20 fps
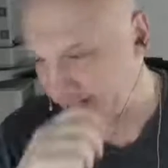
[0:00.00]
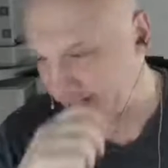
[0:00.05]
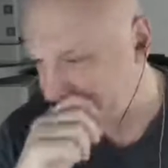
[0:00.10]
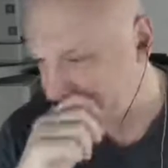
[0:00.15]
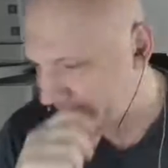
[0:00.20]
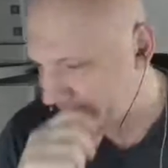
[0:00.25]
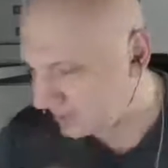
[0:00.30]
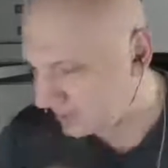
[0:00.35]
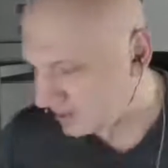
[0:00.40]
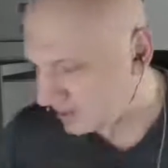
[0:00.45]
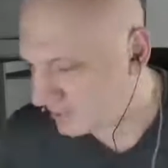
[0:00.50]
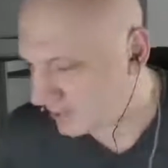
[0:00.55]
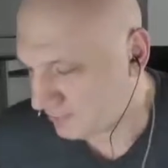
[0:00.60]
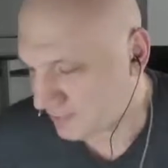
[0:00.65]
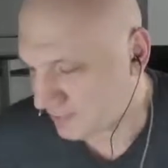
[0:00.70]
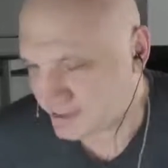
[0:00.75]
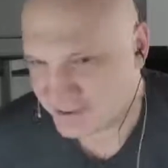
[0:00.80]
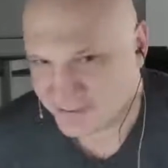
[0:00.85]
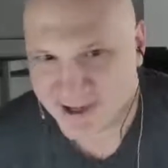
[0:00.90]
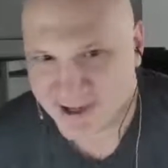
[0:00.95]
Maybe
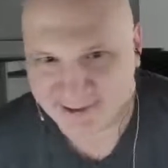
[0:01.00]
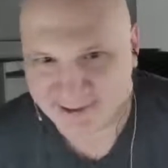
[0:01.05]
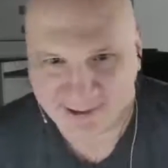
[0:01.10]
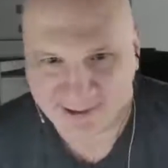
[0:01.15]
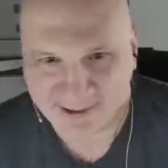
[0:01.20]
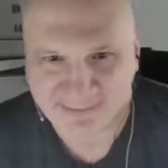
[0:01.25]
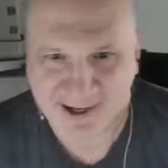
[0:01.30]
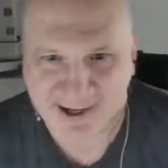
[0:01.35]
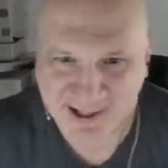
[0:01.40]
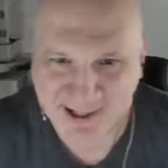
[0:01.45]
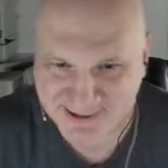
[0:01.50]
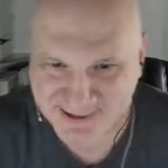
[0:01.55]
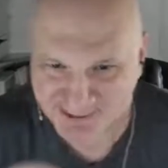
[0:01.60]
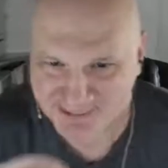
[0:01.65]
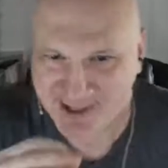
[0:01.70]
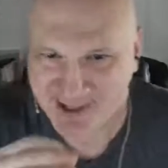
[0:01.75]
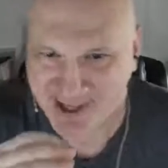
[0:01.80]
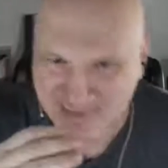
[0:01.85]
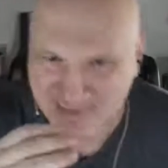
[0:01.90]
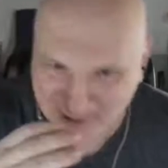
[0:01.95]
it wasn't meant that way, but
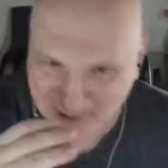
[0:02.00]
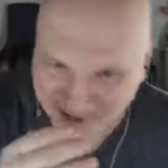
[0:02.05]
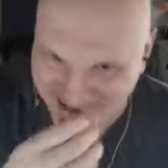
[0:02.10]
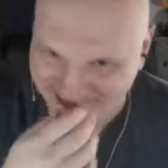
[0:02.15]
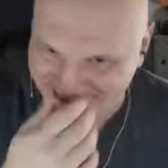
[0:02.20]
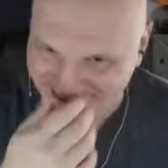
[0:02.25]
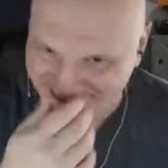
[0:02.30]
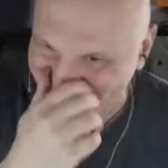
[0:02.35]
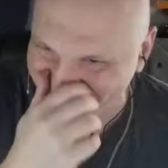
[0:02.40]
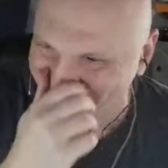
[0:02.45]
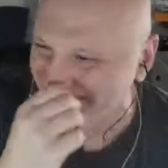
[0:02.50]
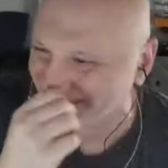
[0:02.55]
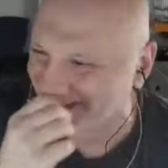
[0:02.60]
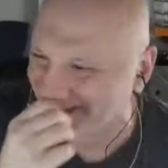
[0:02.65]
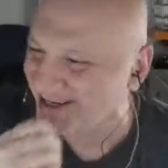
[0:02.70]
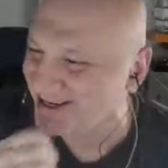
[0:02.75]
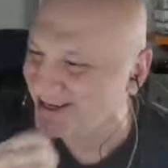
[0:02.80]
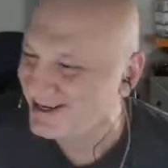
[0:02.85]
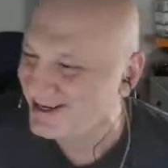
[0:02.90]
that's the way I wanted it to take it.